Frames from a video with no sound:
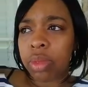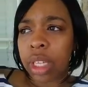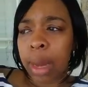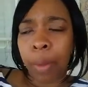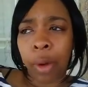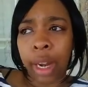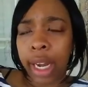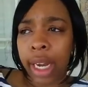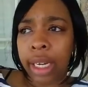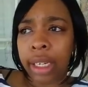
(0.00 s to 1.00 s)
I
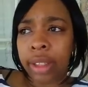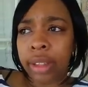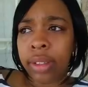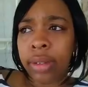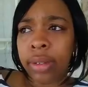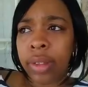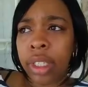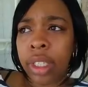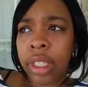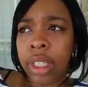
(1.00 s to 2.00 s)
prayed
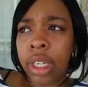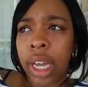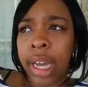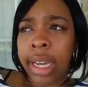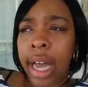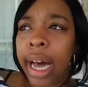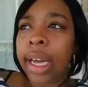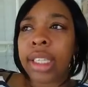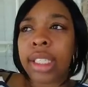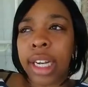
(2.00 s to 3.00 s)
and
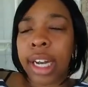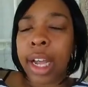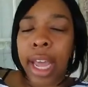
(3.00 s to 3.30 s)
God said it